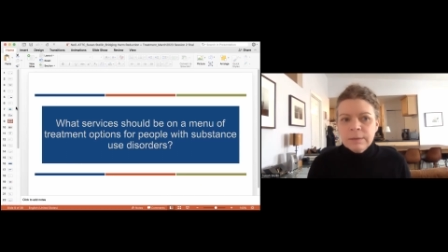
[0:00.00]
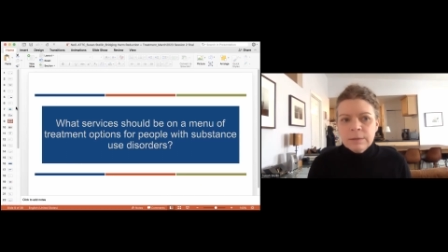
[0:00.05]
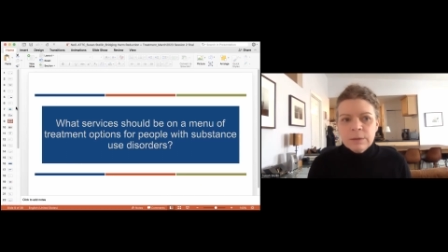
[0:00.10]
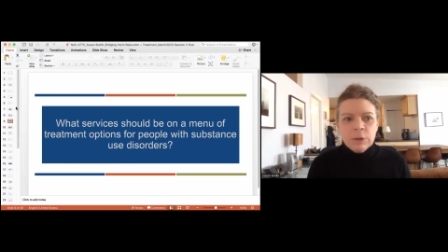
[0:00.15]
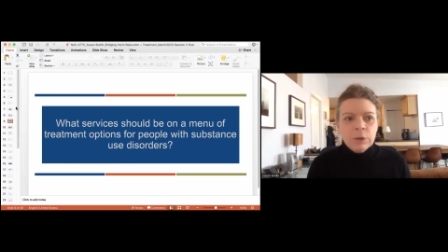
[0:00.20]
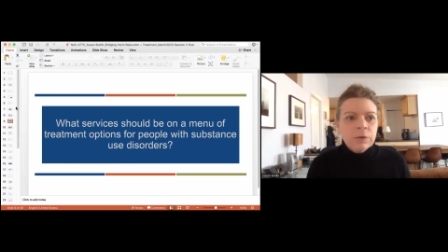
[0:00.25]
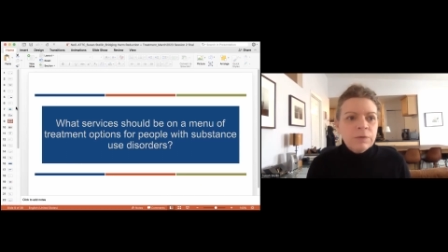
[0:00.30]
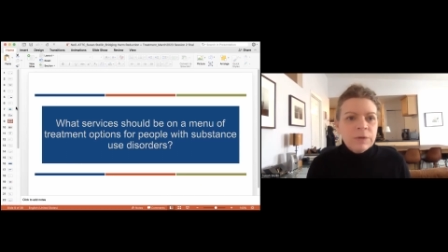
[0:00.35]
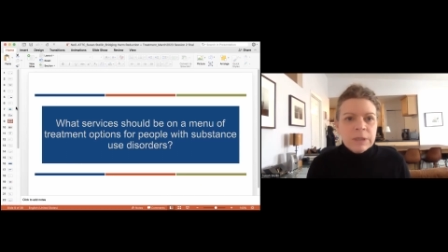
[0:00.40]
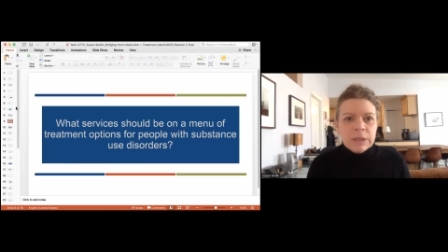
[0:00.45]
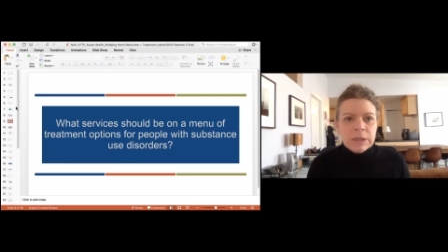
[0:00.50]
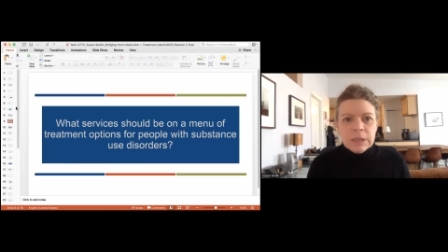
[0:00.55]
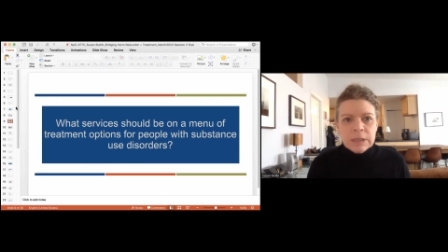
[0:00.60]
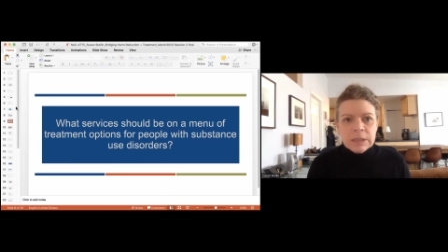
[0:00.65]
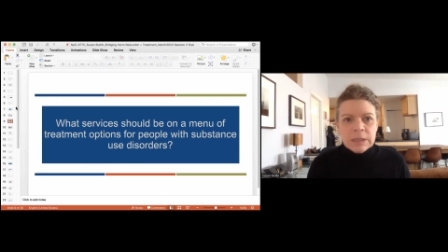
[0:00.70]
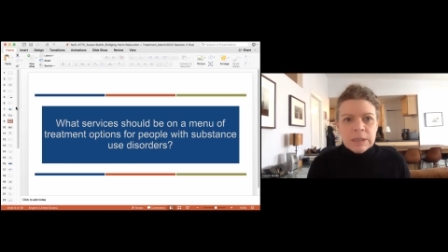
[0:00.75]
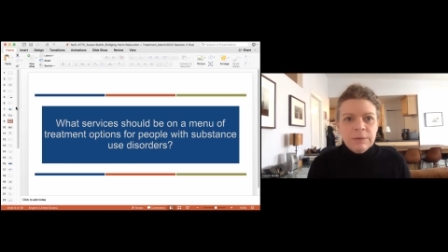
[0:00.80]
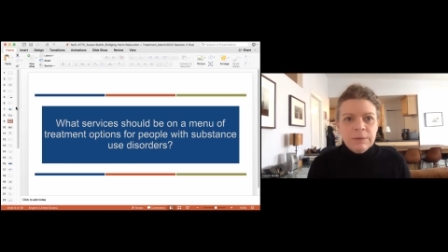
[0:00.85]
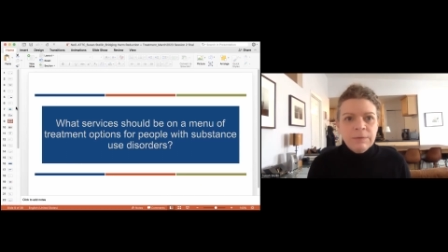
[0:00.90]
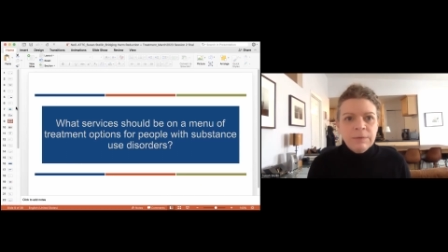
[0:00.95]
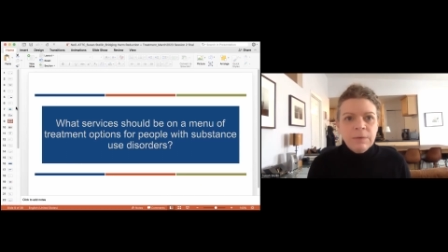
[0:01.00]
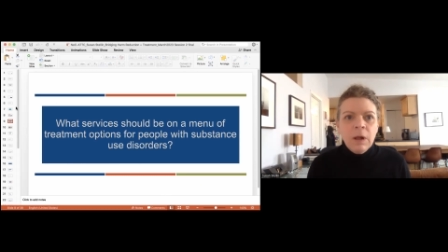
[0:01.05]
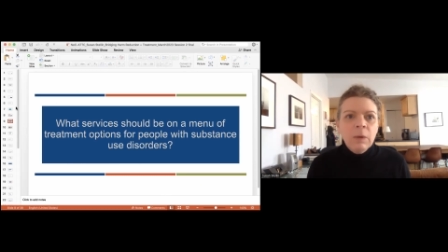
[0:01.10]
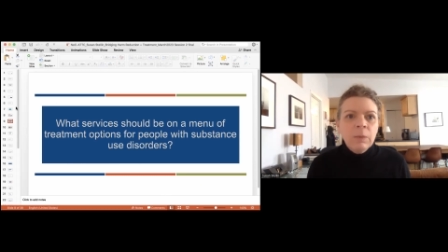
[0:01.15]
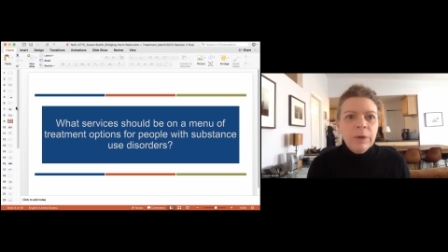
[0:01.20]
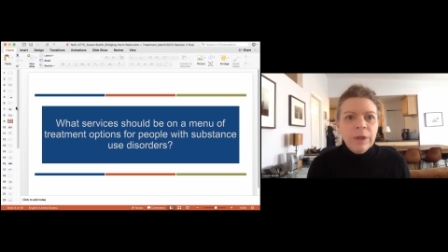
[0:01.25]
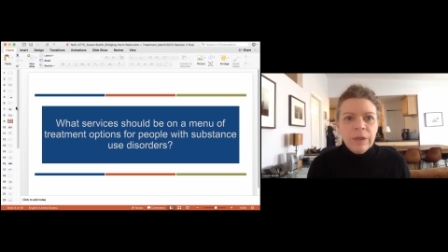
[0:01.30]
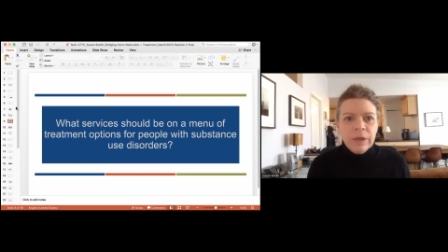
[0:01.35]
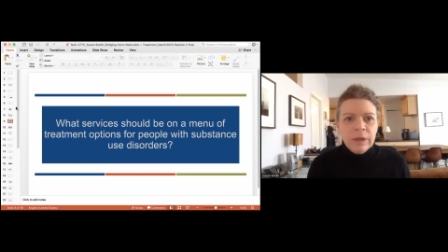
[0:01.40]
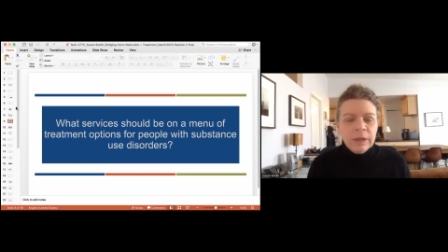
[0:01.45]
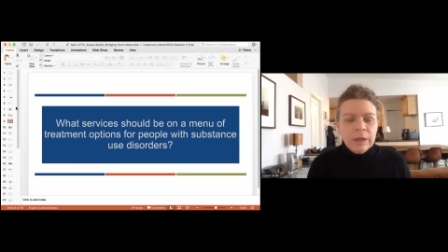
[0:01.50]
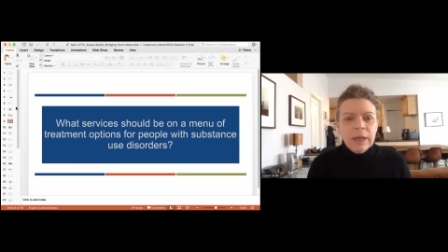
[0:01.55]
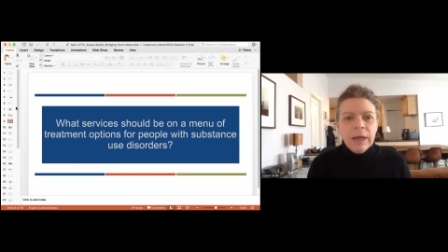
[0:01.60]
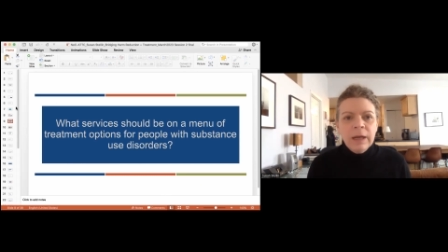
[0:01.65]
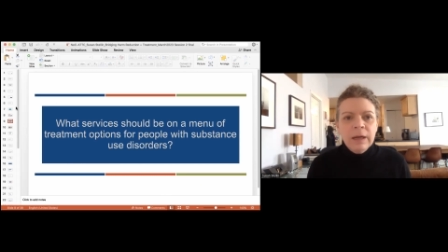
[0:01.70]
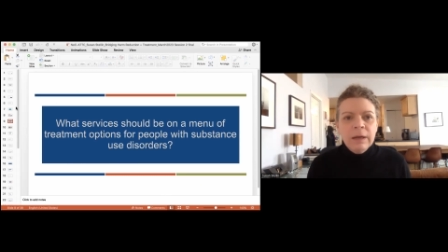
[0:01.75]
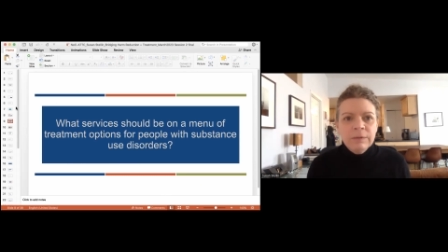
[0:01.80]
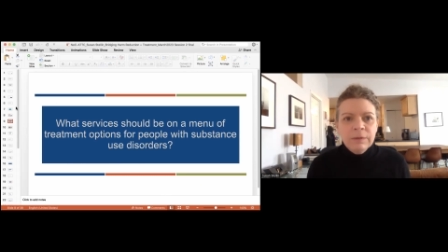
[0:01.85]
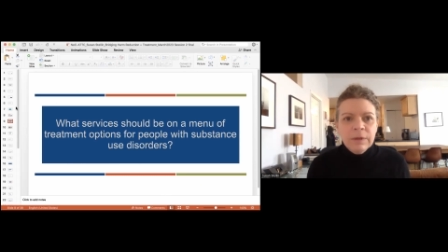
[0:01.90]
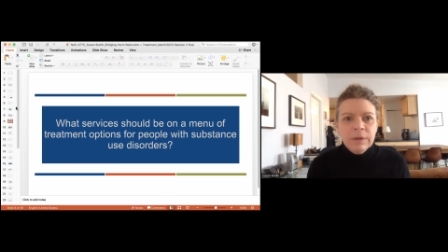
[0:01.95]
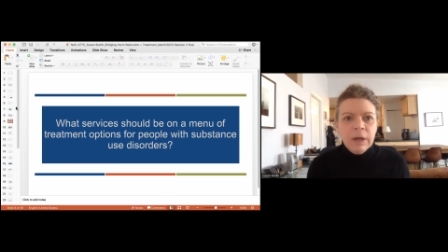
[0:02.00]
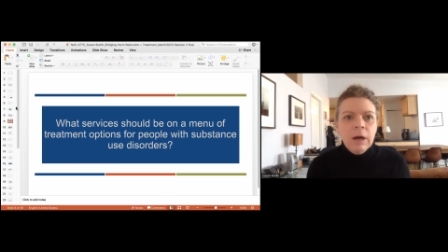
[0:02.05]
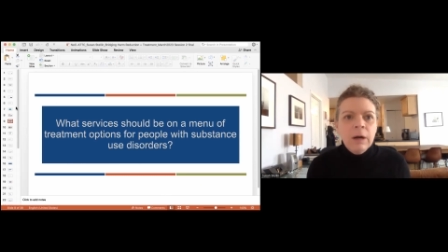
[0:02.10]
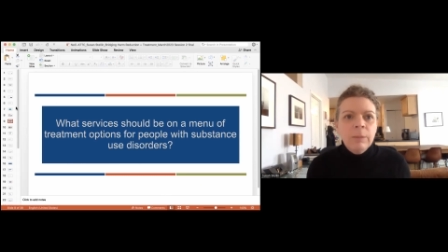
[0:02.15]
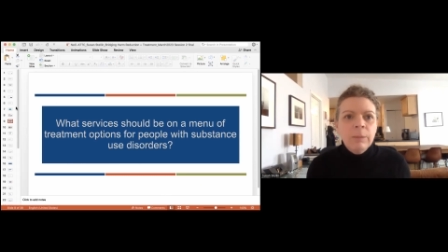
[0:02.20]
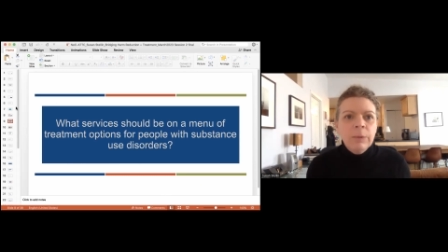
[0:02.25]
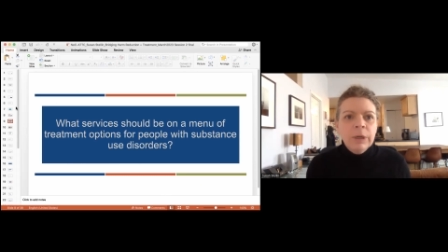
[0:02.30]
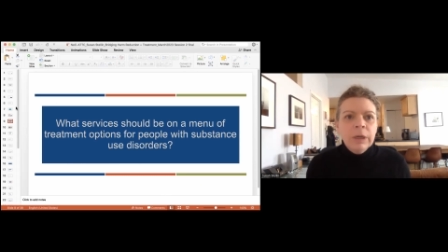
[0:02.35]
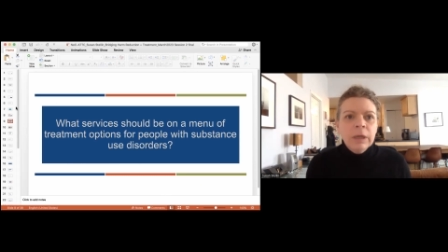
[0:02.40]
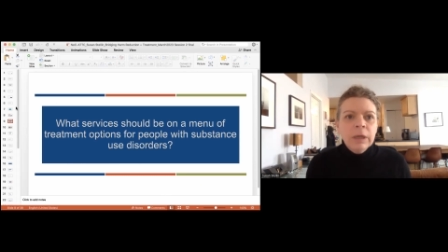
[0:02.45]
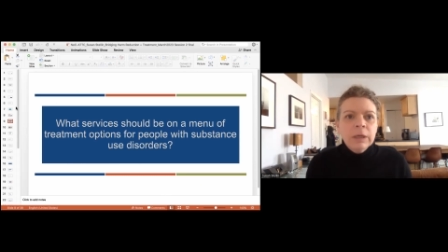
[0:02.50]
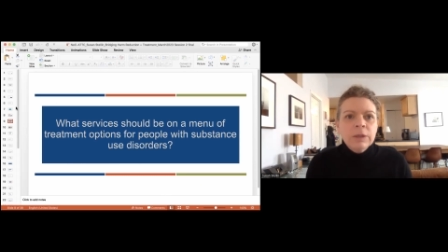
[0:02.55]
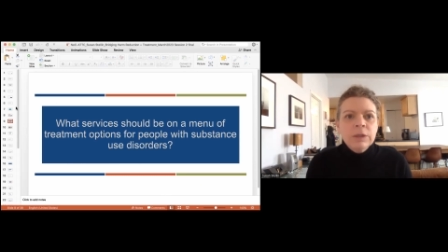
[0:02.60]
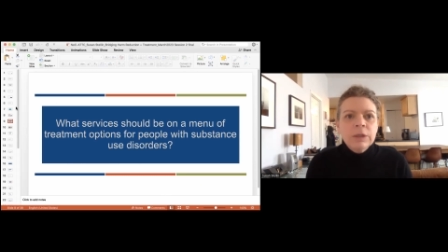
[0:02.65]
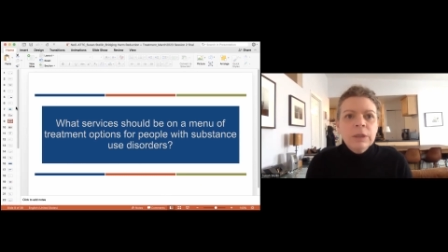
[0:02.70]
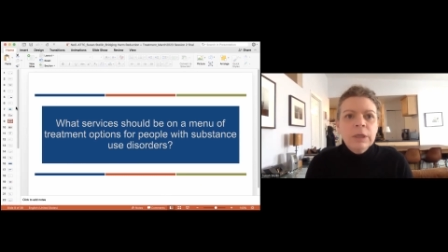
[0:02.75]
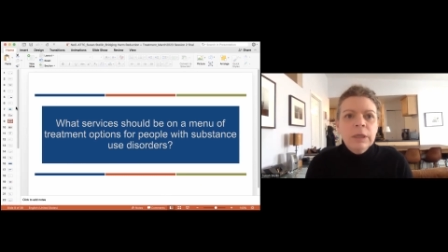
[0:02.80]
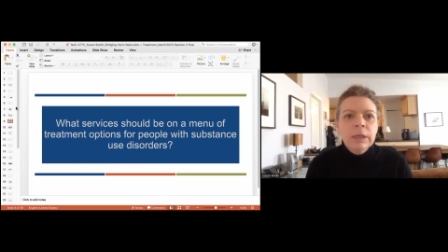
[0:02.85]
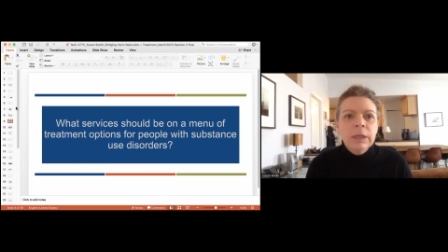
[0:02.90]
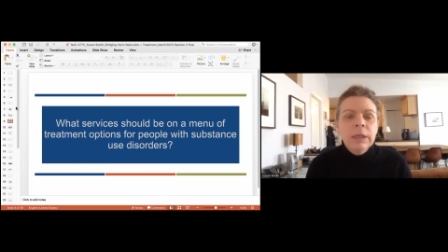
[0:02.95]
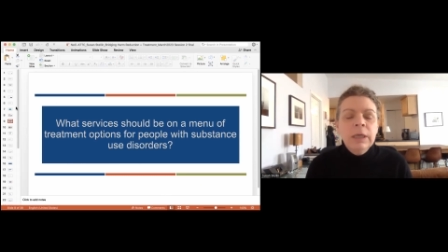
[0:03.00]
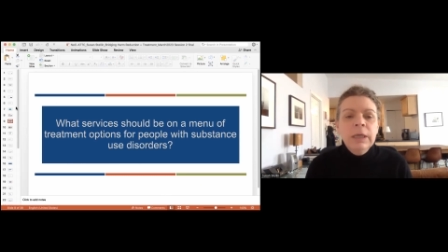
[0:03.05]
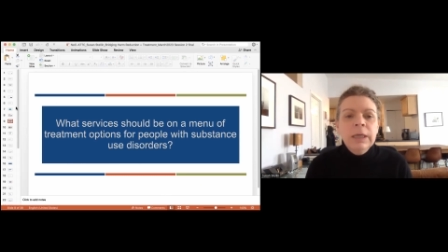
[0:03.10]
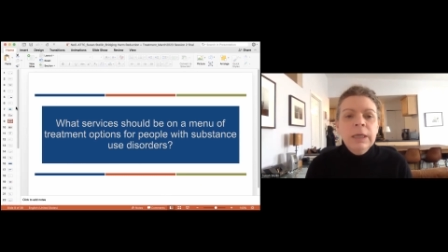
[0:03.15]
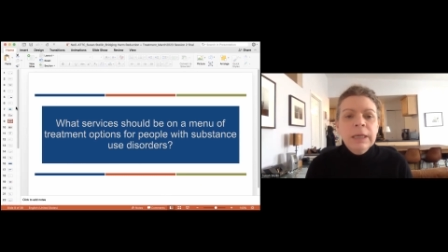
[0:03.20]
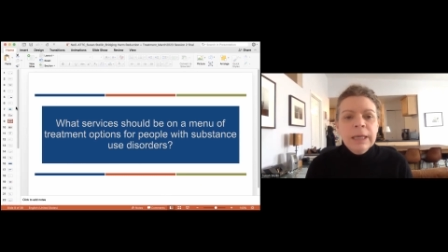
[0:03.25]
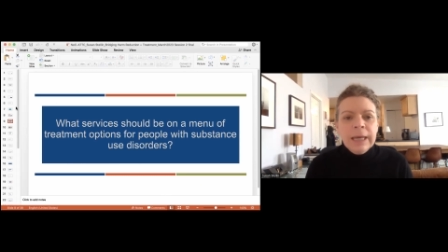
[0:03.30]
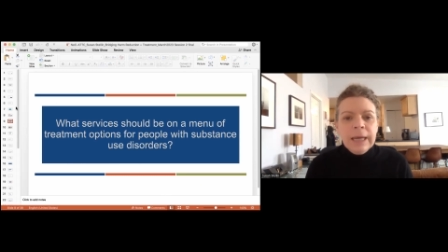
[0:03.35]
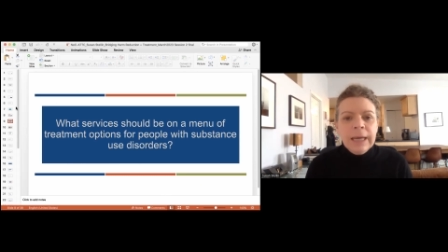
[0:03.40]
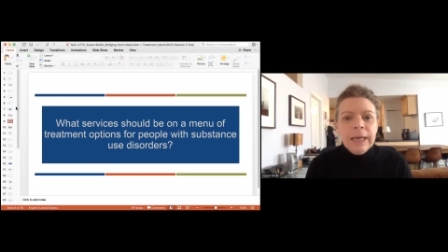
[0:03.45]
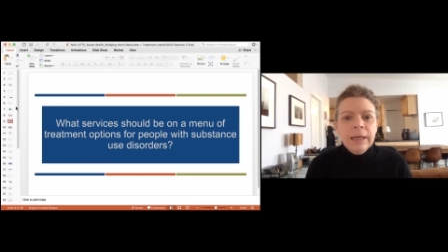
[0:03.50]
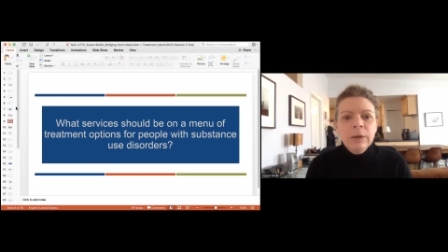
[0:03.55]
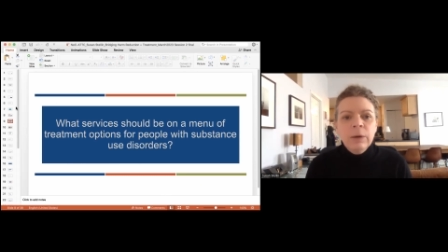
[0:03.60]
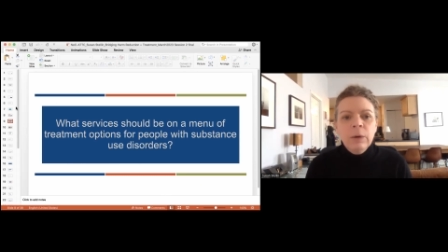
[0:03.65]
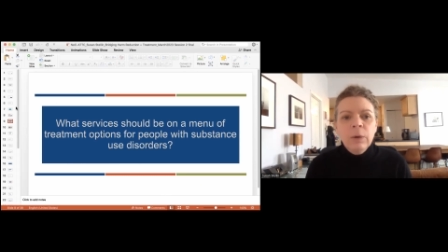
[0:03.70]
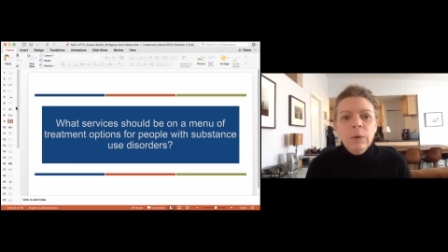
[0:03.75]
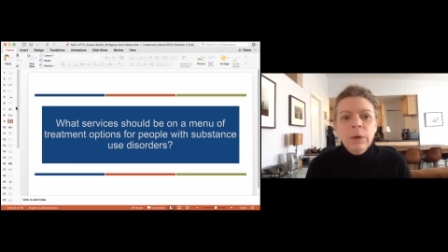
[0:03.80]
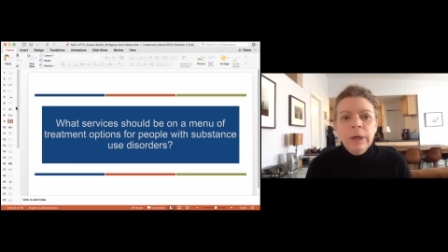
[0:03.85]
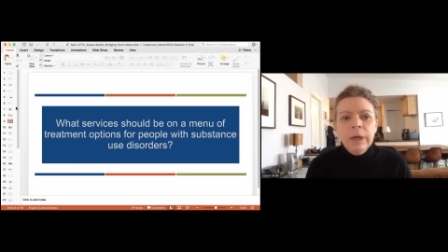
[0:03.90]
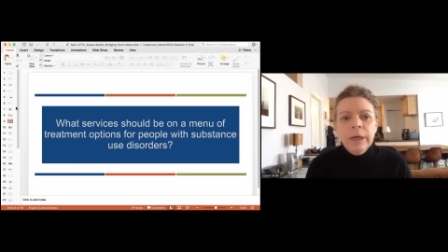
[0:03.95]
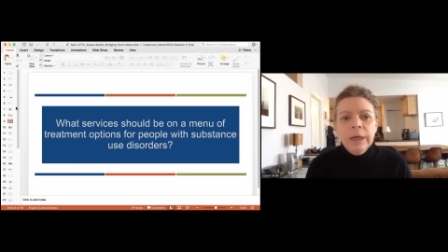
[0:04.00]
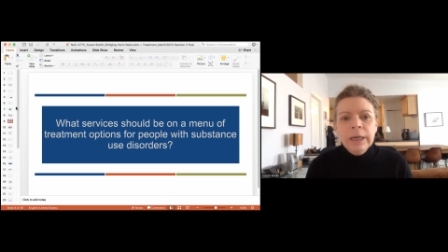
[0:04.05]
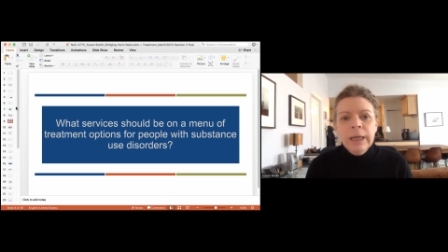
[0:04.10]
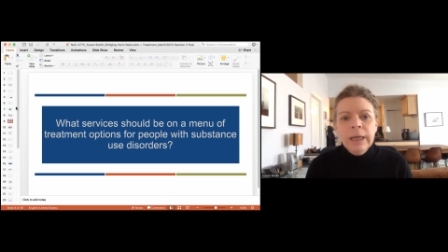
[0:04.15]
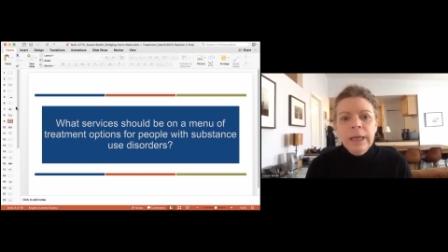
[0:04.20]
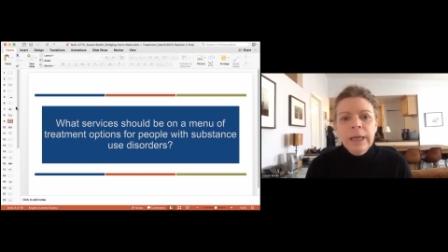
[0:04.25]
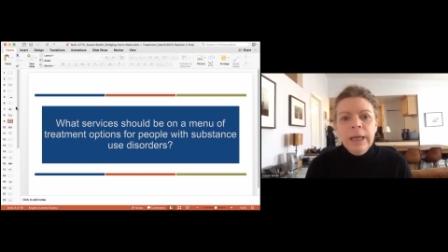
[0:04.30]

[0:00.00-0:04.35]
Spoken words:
services that fall within kind of the harm reduction category.